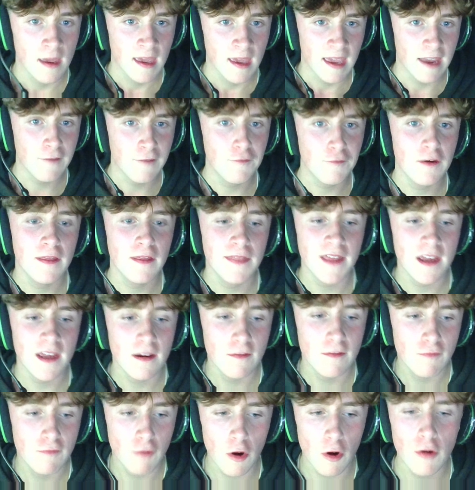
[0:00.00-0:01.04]
if we think
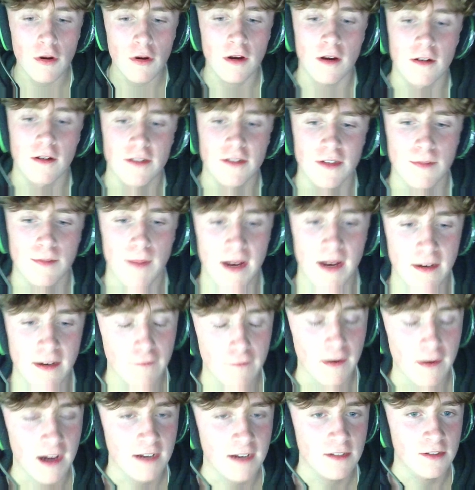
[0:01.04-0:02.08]
of roller coaster
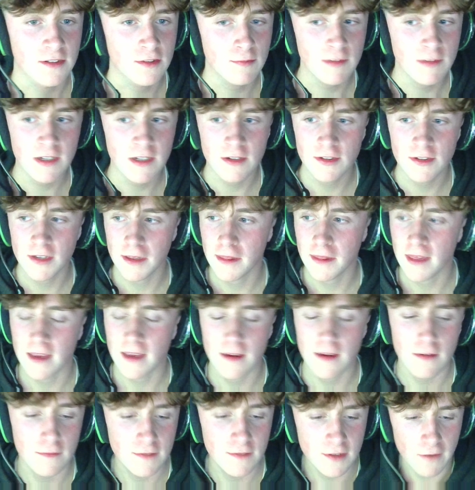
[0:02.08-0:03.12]
manufacturers, we usually
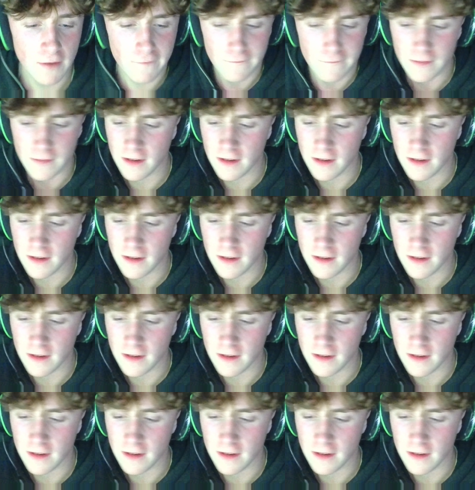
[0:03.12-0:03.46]
think of something